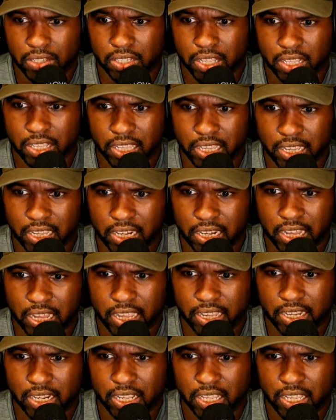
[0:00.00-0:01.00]
I think in
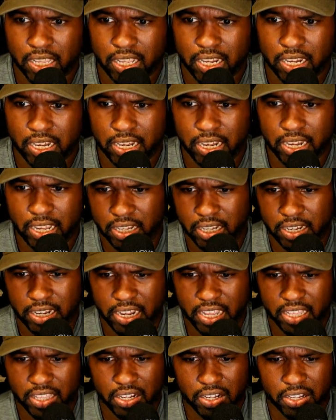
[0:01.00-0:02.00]
like
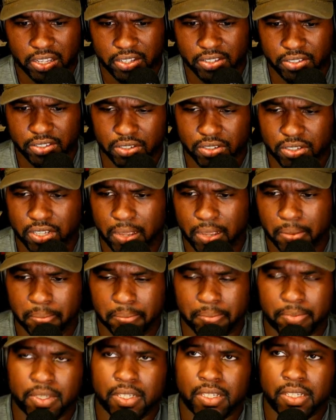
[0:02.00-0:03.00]
Netherlands or something.
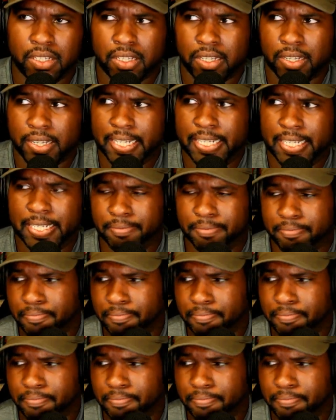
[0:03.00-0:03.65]
Um,